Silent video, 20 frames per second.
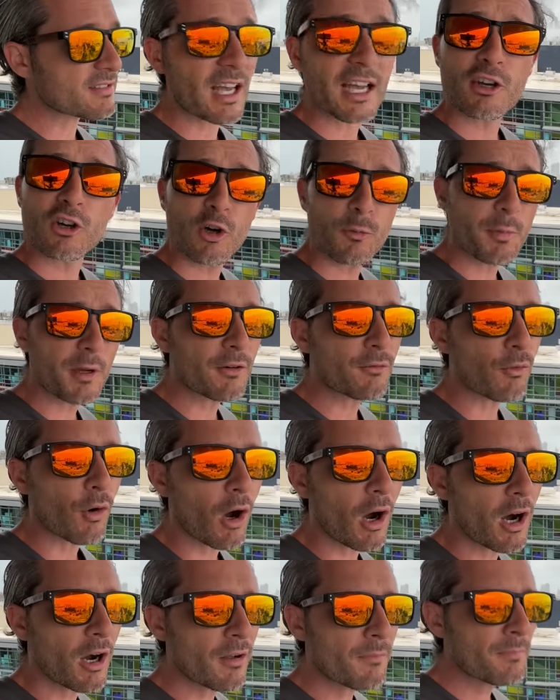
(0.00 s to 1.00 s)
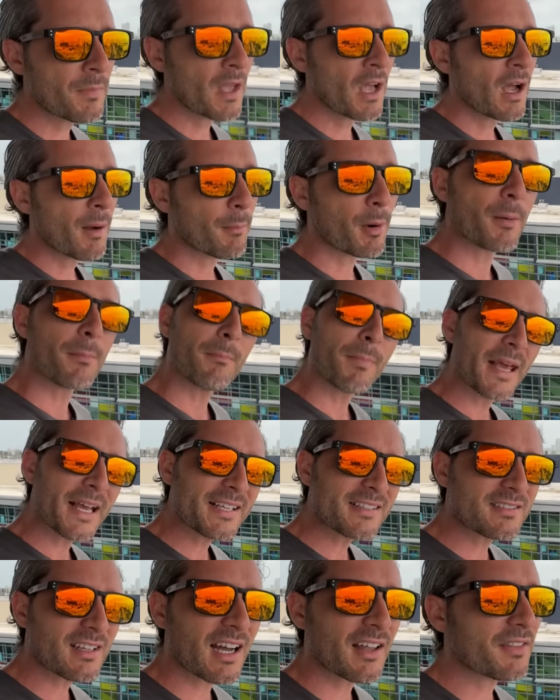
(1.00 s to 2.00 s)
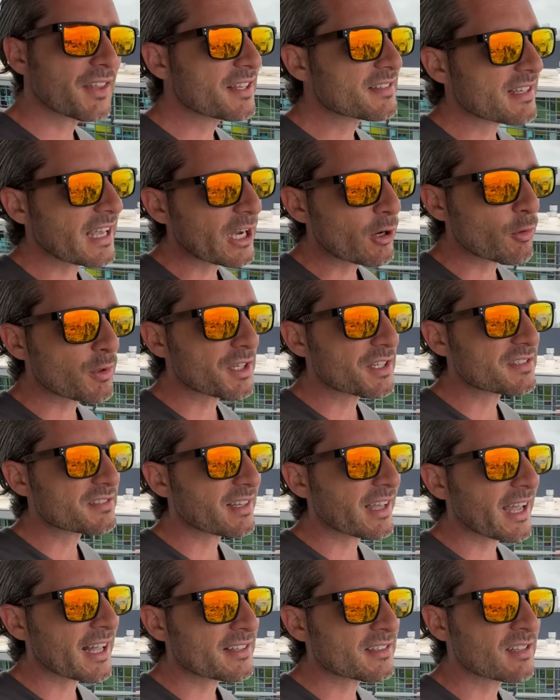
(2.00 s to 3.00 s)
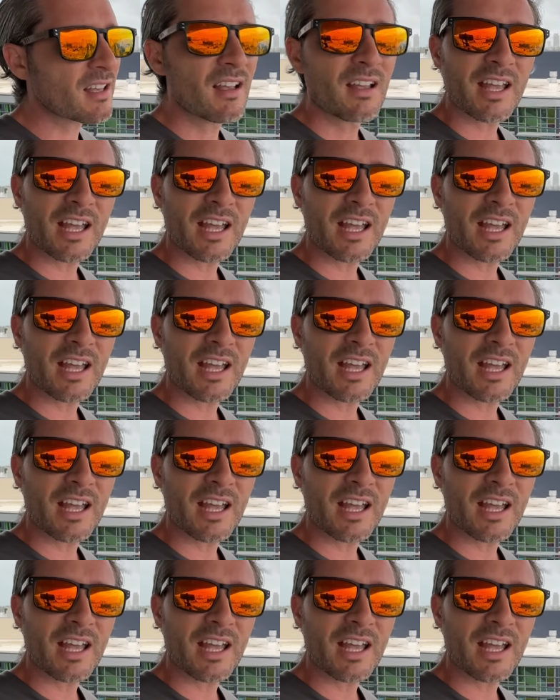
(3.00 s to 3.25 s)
I could be wrong, but based on these equity stats,